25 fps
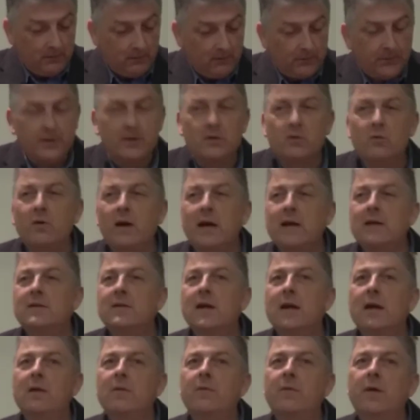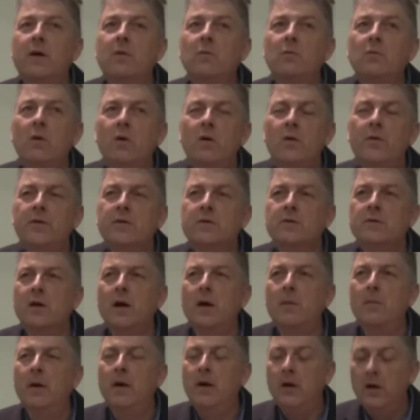For the great day of their wrath has
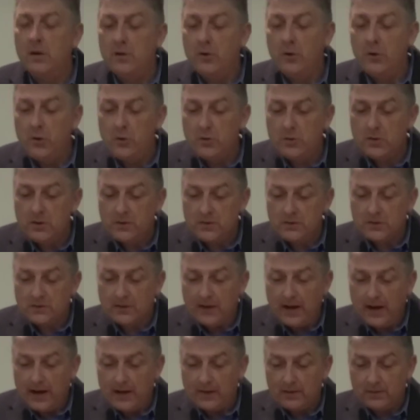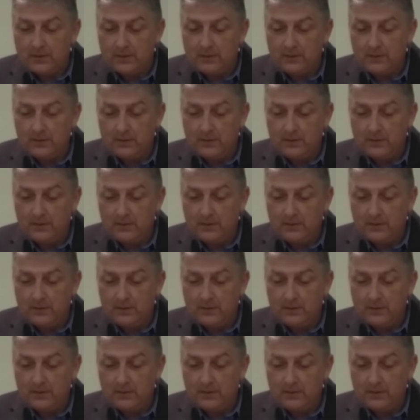come, and who can stand?